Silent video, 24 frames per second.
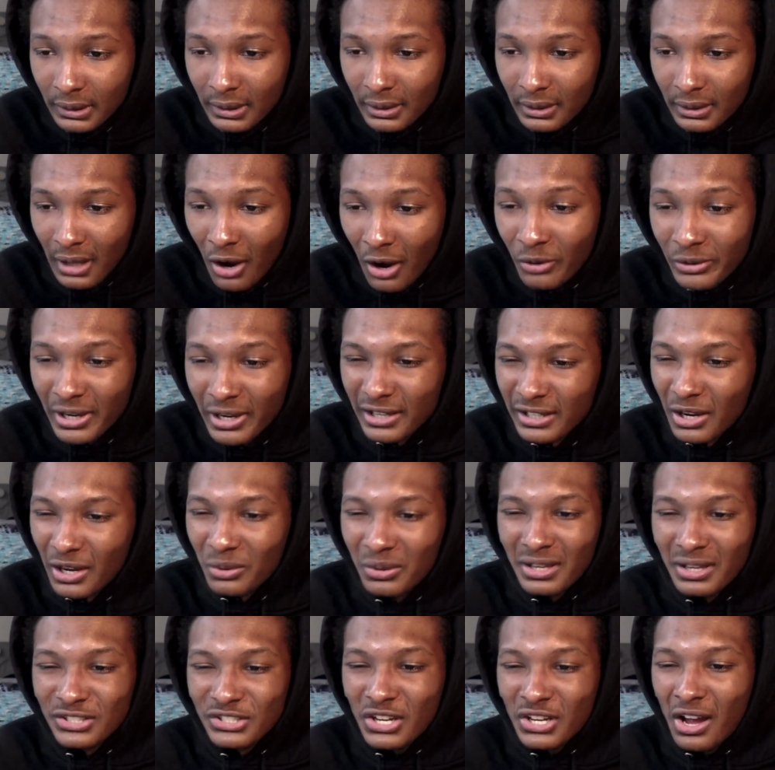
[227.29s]
Oh, yeah,
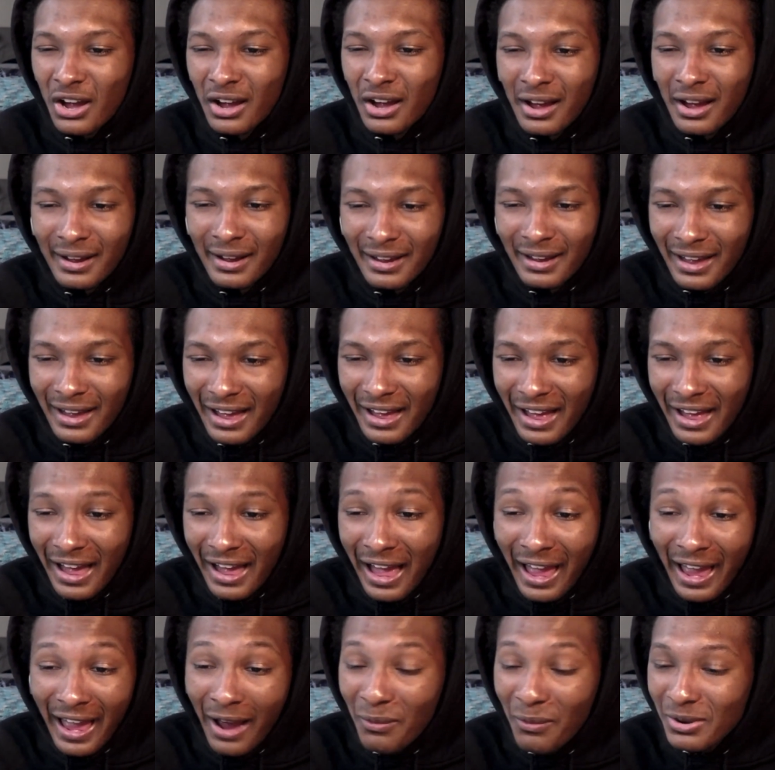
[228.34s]
Jokic.
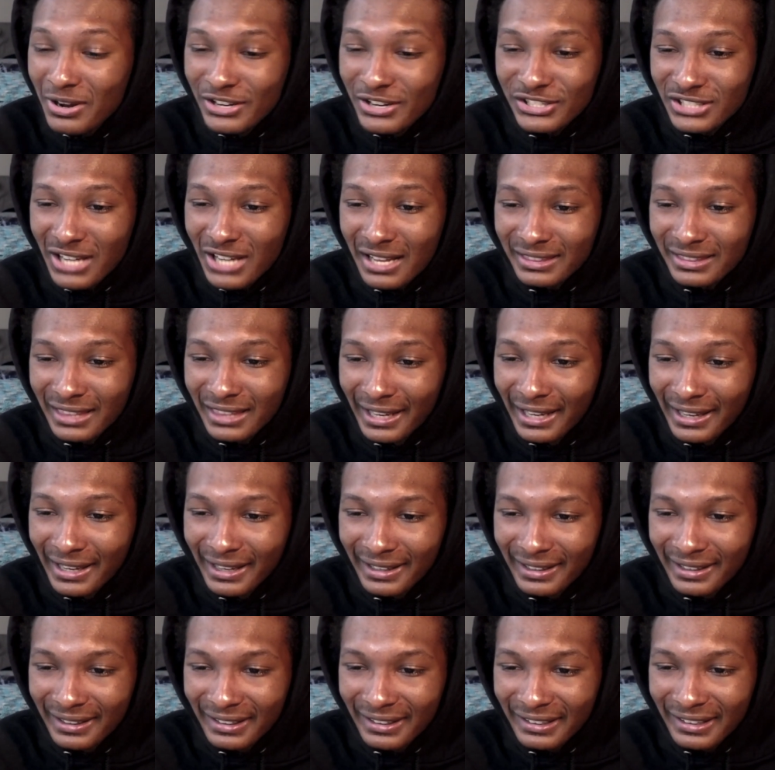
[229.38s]
I would have shot
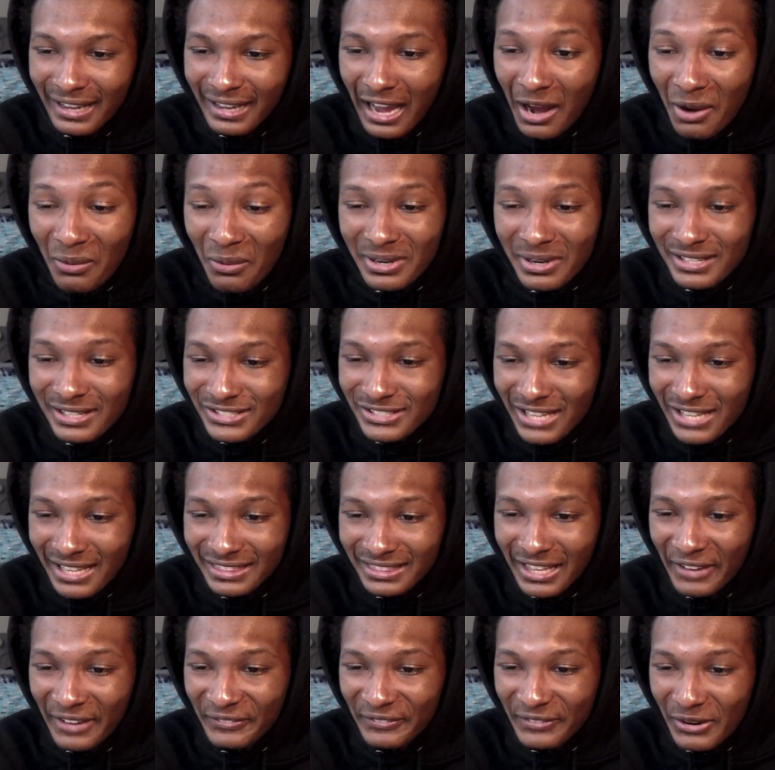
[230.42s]
that. I would have shot
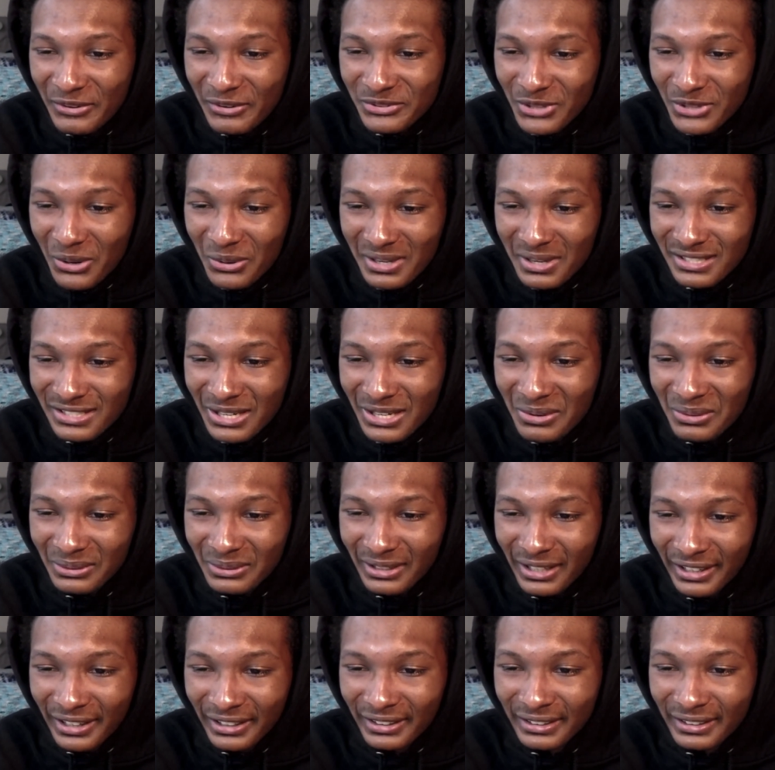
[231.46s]
that if I was Jokic. I don't
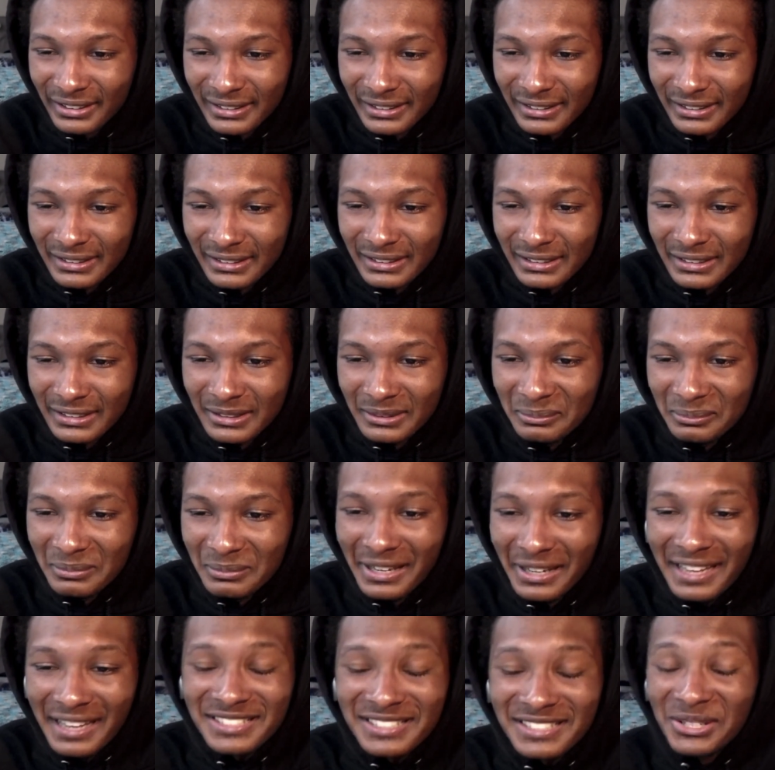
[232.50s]
care.
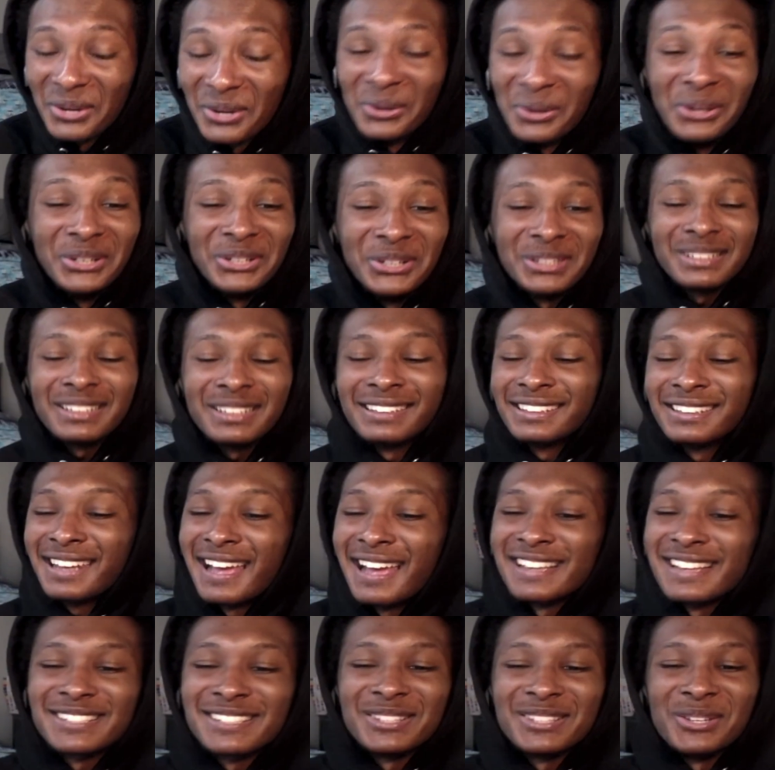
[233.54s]
Nice little
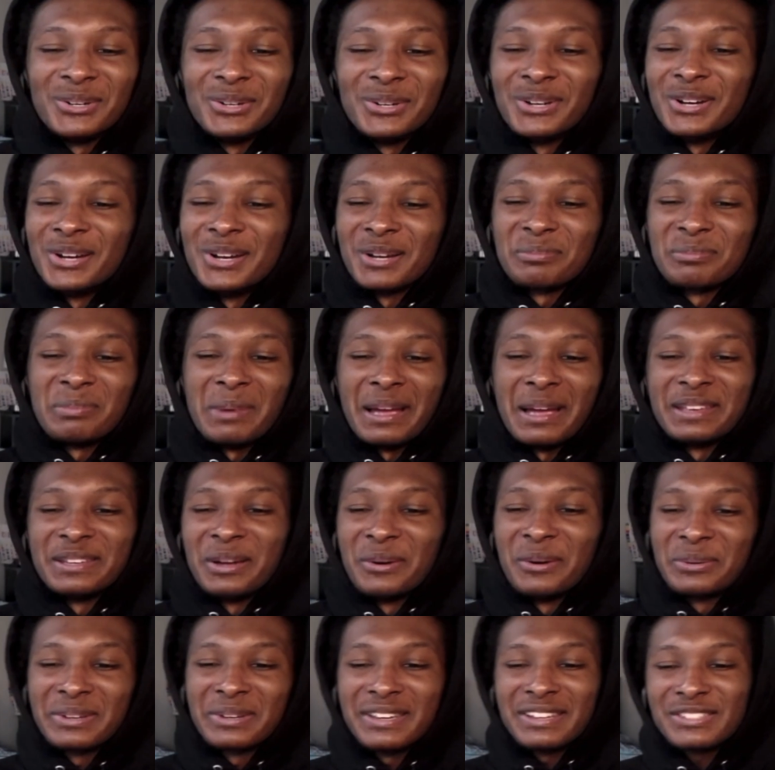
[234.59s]
hook by
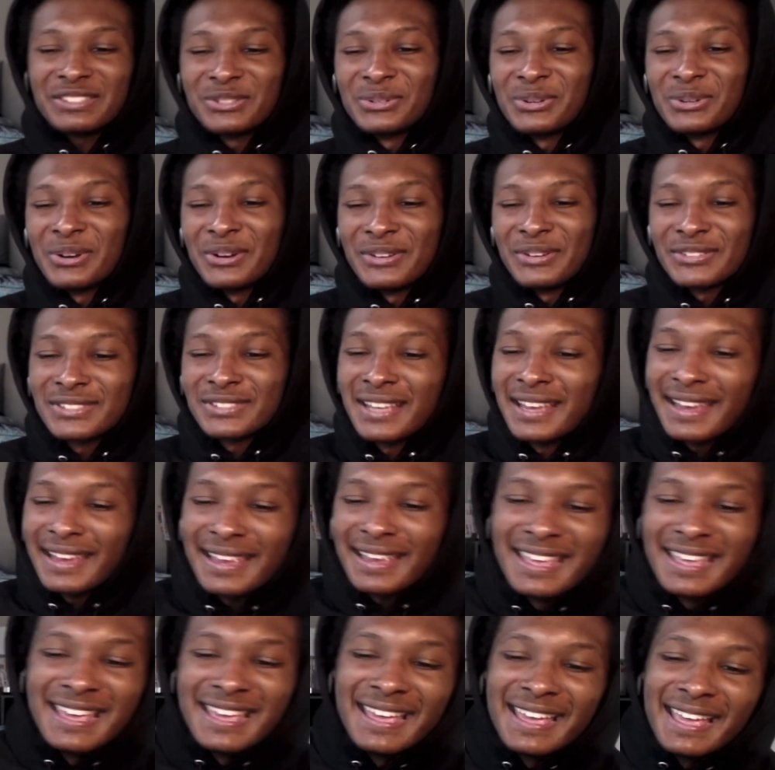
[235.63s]
Jokic, you know what I'm saying?
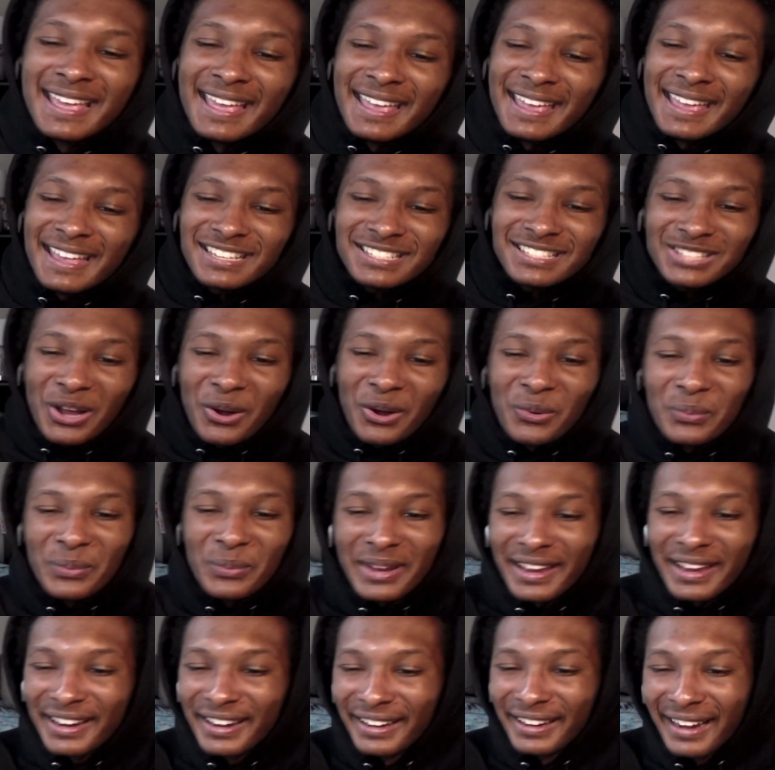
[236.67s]
It's so
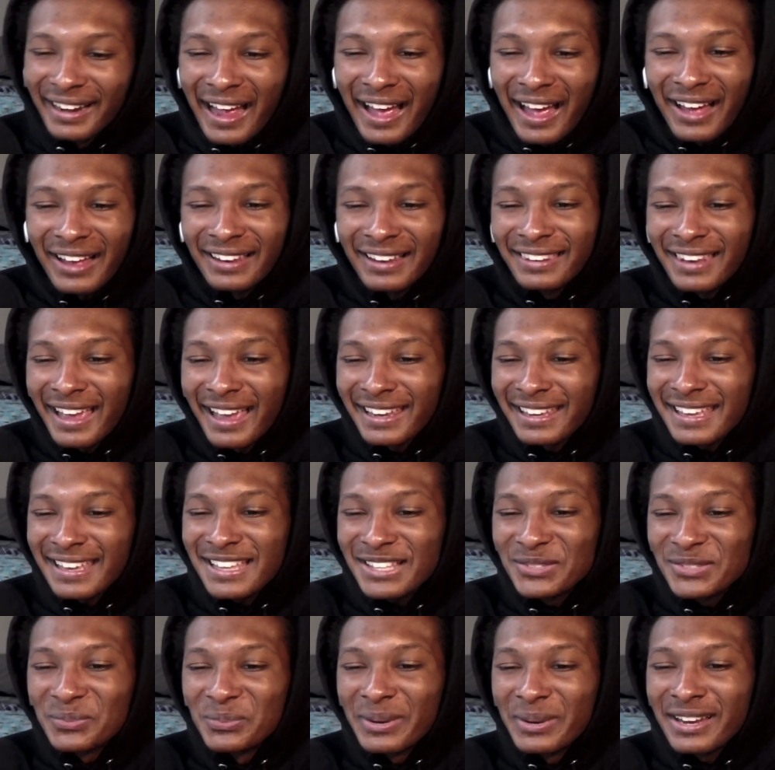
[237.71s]
weird how, like,
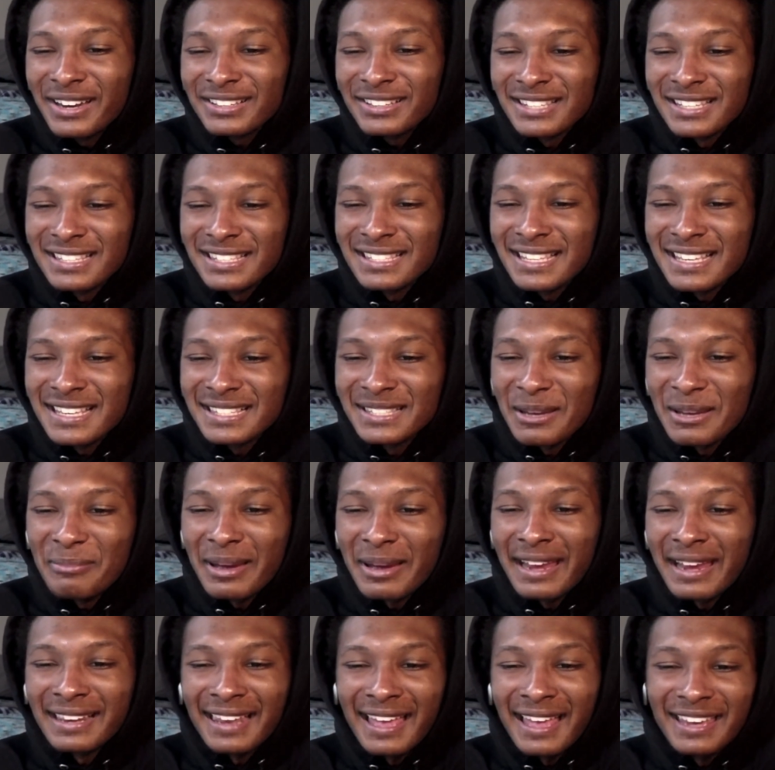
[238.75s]
it's weird to see
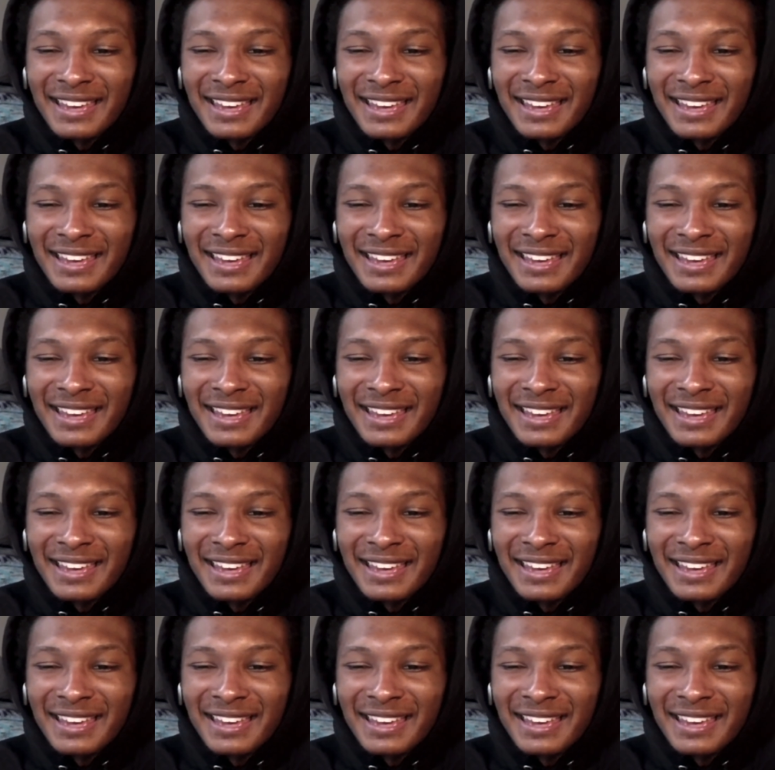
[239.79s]
somebody like